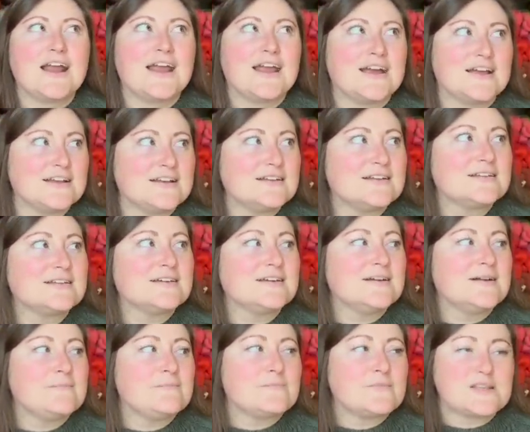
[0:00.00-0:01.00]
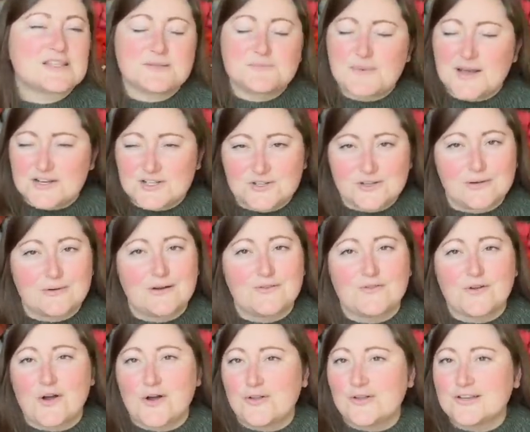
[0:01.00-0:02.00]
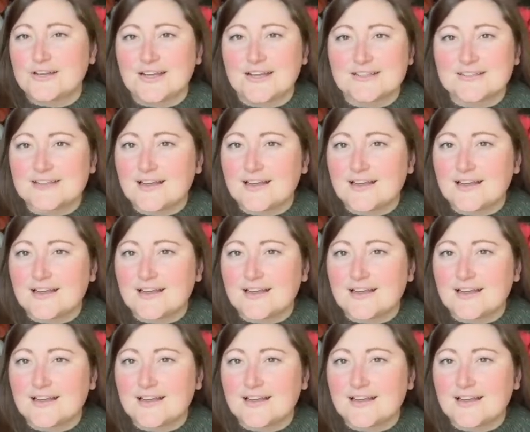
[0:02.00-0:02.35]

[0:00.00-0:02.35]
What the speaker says: and especially around the holidays,